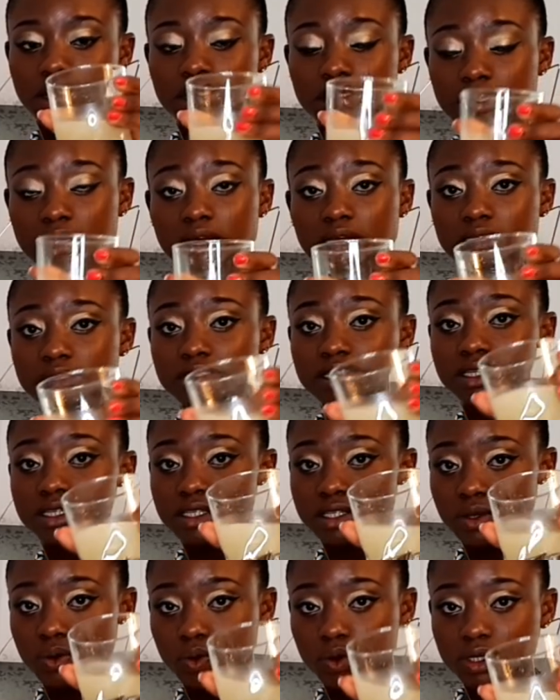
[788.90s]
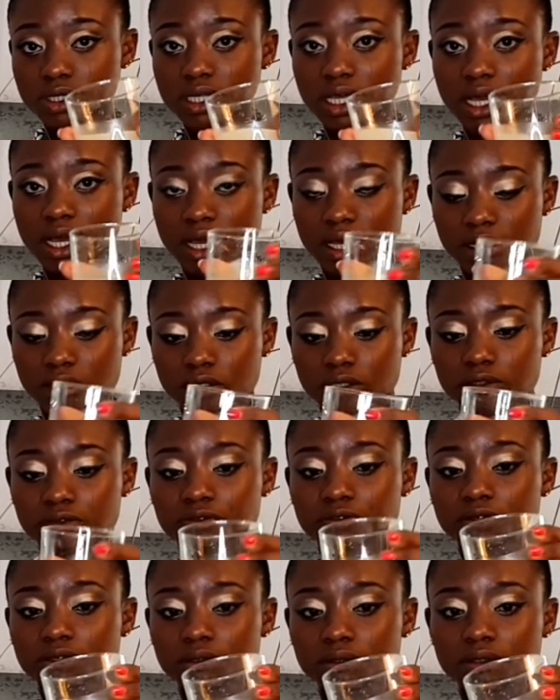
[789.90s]
Yeah, this is the water I
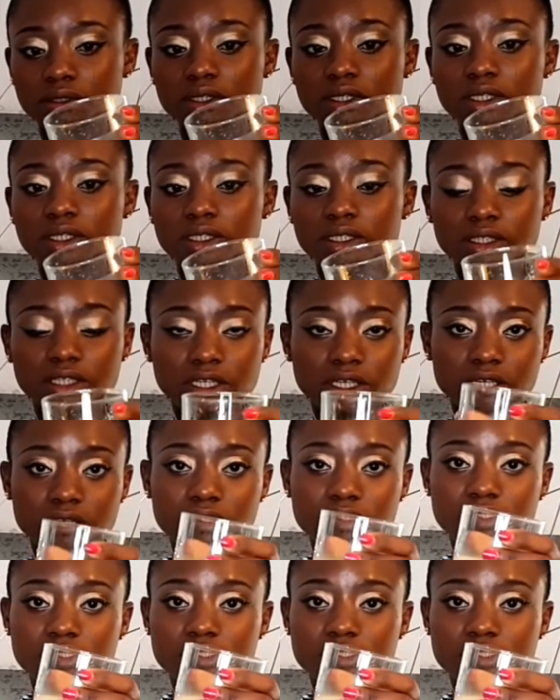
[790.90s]
got from the